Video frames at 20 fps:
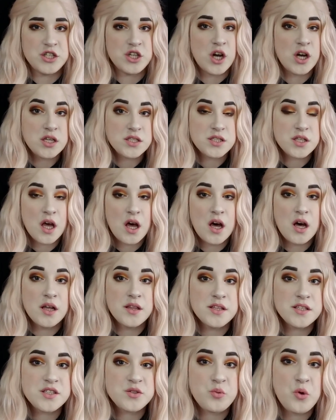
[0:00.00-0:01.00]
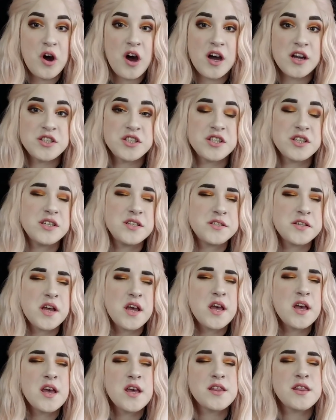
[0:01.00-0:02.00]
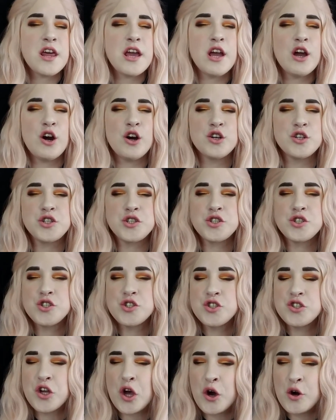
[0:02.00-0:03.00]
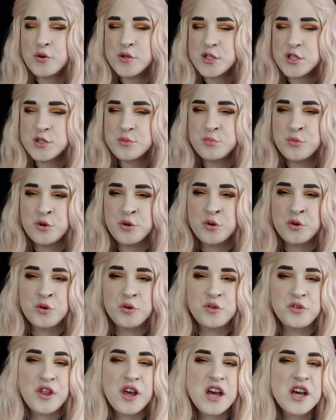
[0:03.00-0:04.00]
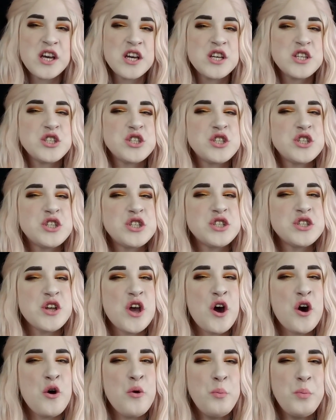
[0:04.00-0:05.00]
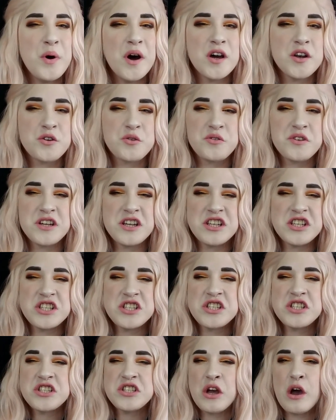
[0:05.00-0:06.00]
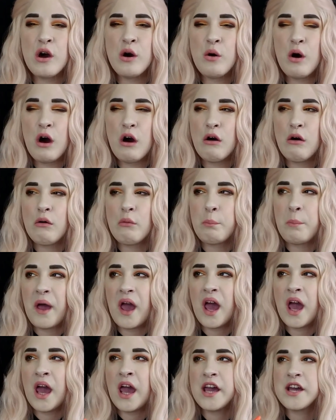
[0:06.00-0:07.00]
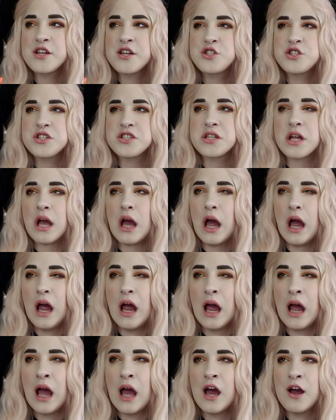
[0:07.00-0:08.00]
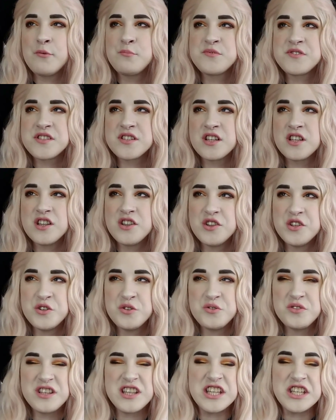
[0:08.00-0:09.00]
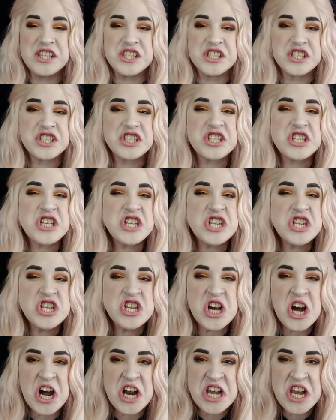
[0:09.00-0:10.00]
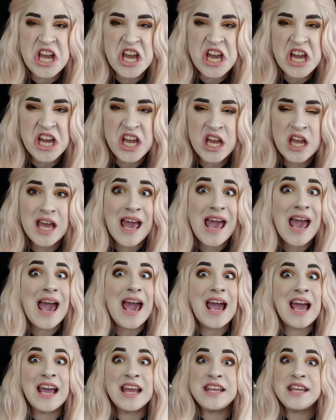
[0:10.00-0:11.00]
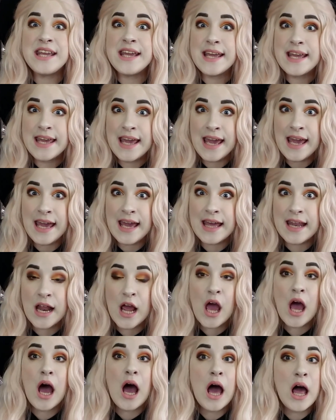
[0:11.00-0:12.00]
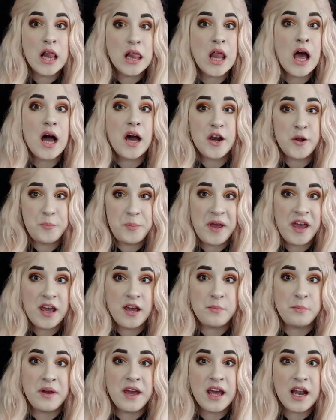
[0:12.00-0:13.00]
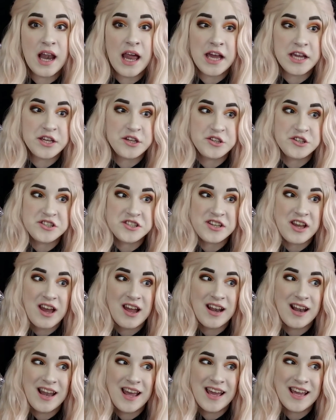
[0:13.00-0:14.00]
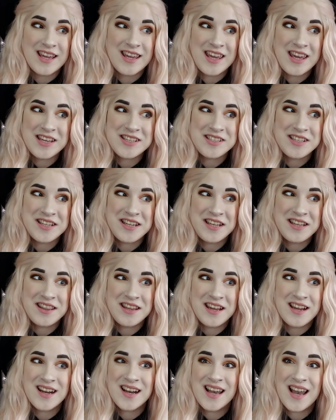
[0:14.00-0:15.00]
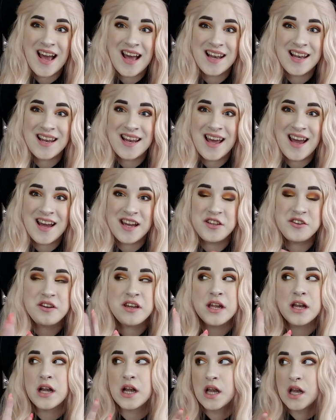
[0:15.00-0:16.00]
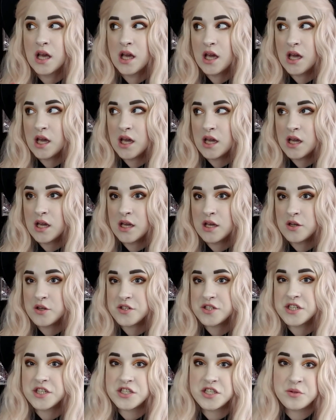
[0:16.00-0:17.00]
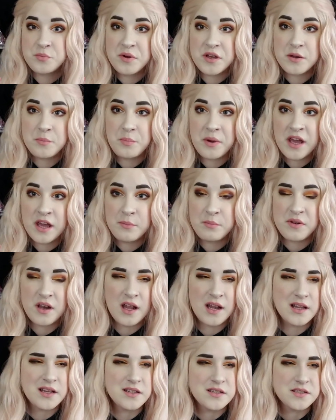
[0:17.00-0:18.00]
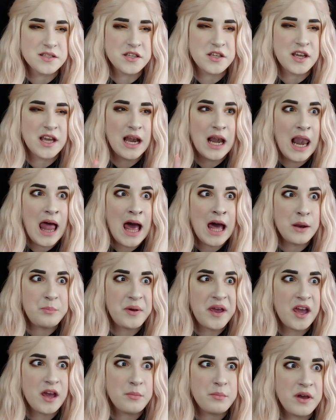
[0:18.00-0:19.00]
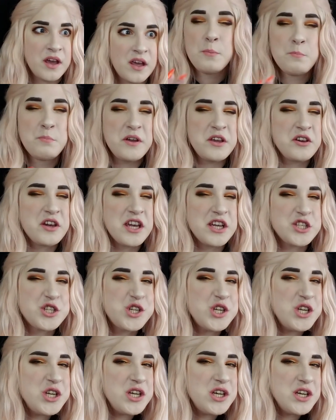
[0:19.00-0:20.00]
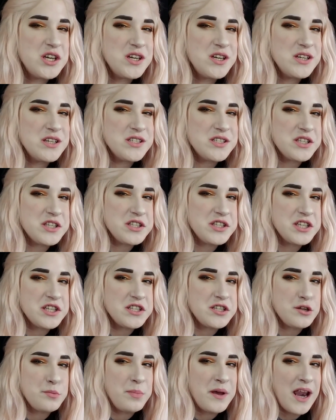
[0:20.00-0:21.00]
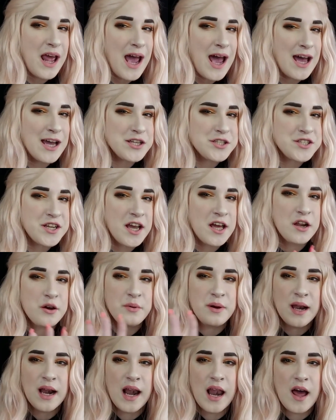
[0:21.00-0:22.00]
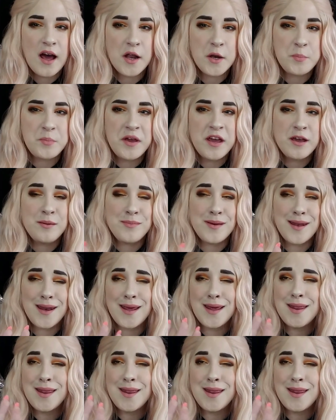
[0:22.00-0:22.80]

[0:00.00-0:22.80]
Y'all saw on the swatches, they are so smooth, so buttery, so opaque, just absolutely stunning. And you get a lot of pigment, like you just kind of like kiss it in there, la la la. You get a little titchy bit of pigment, not a little, you get a lot of pigment, but you get just a titchy bit of eyeshadow and a lot of pigment.